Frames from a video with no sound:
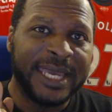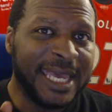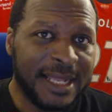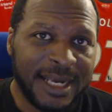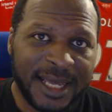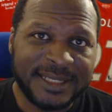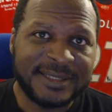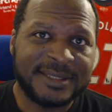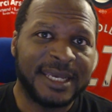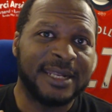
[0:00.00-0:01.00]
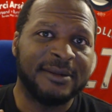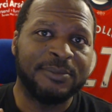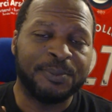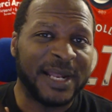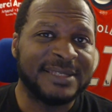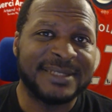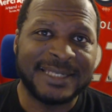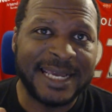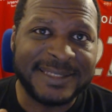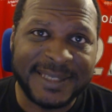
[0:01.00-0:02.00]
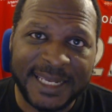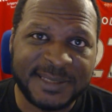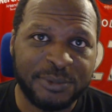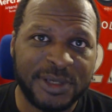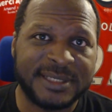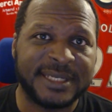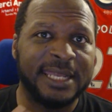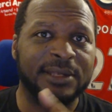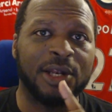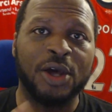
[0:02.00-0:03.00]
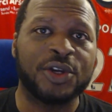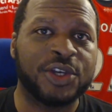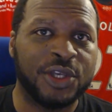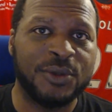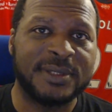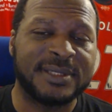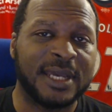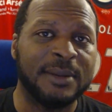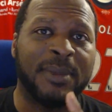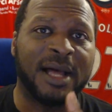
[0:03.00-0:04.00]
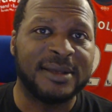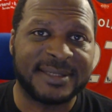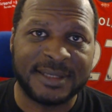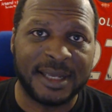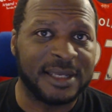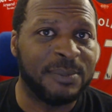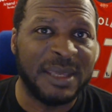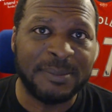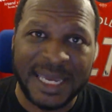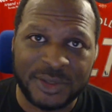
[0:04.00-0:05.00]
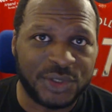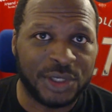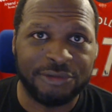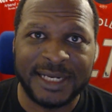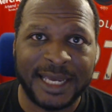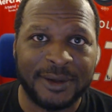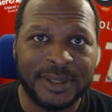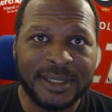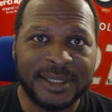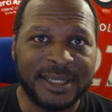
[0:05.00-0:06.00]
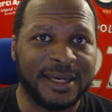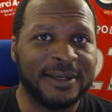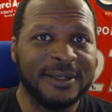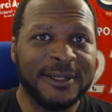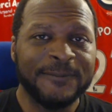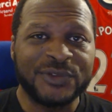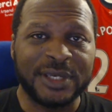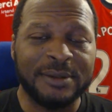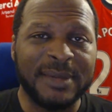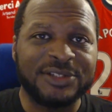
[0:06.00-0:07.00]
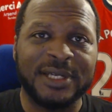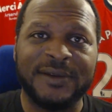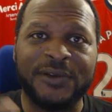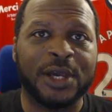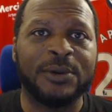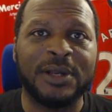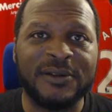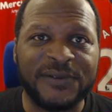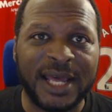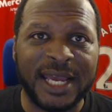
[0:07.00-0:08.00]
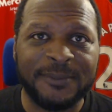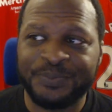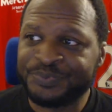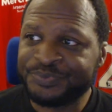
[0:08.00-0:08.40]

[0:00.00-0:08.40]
airlines and places like Sainsbury's saying long queues and masks are going to be mandatory now. Yeah. So imagine if you're going on a flight,